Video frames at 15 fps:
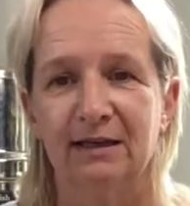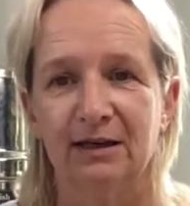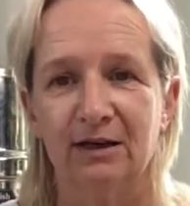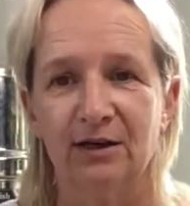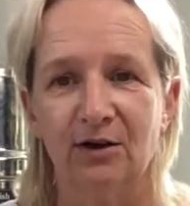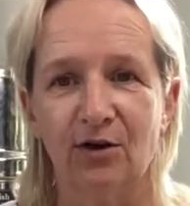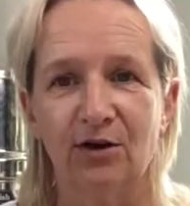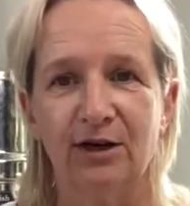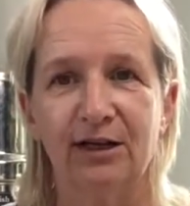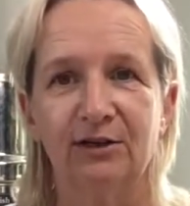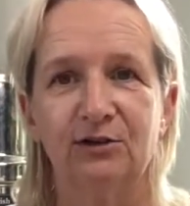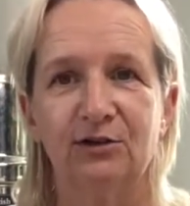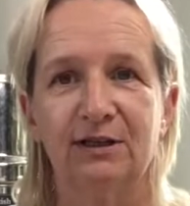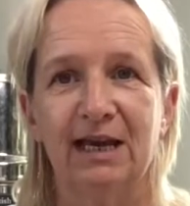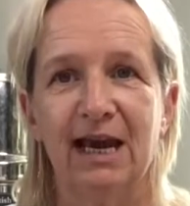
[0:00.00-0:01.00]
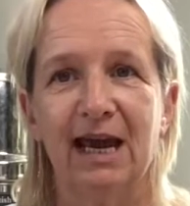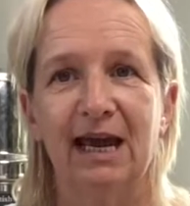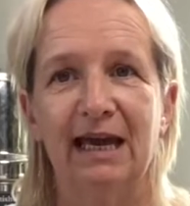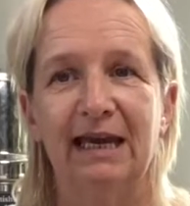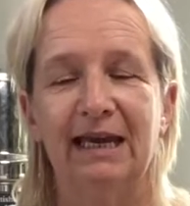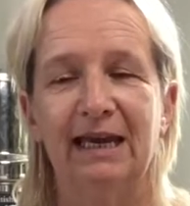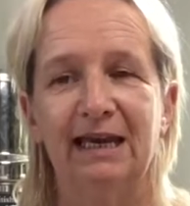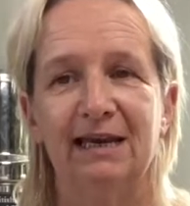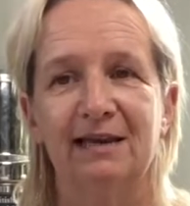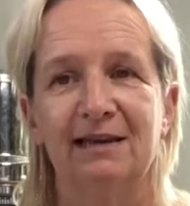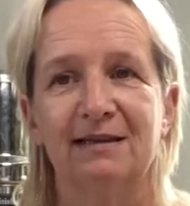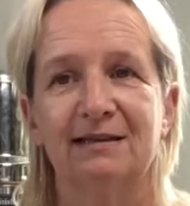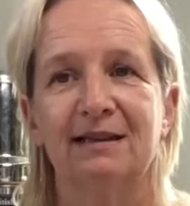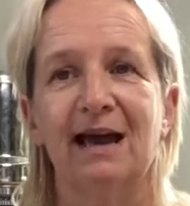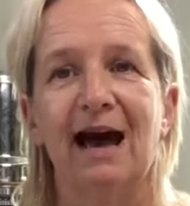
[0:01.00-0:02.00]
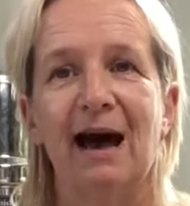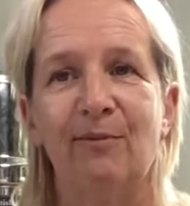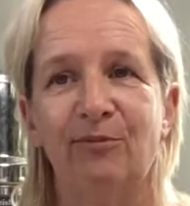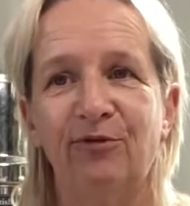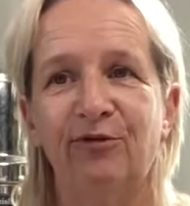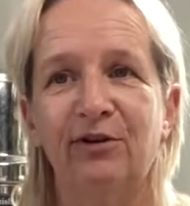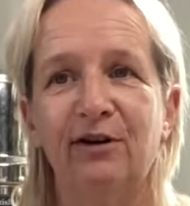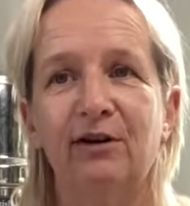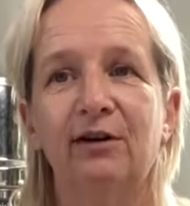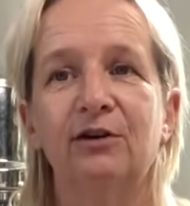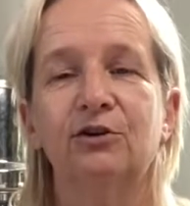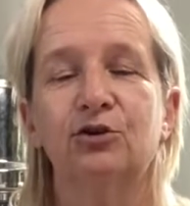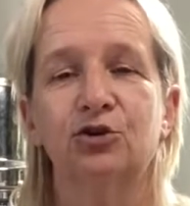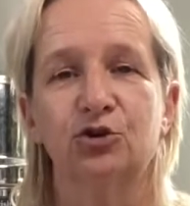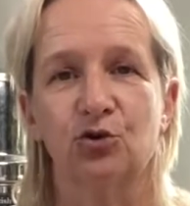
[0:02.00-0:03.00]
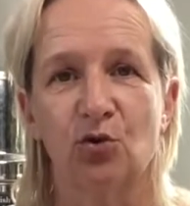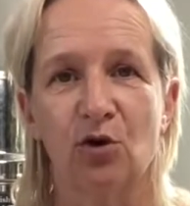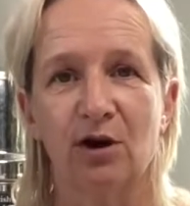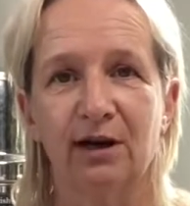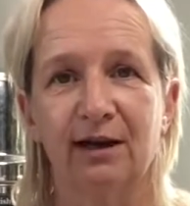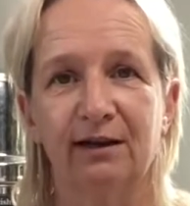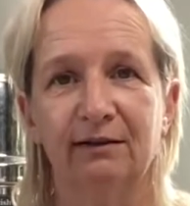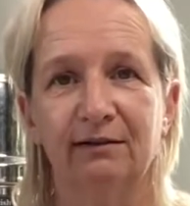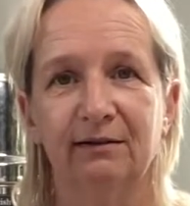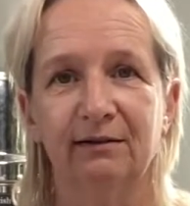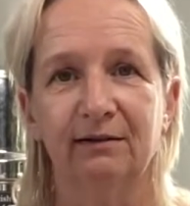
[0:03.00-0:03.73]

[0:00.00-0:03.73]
learning today is Apfelschorle.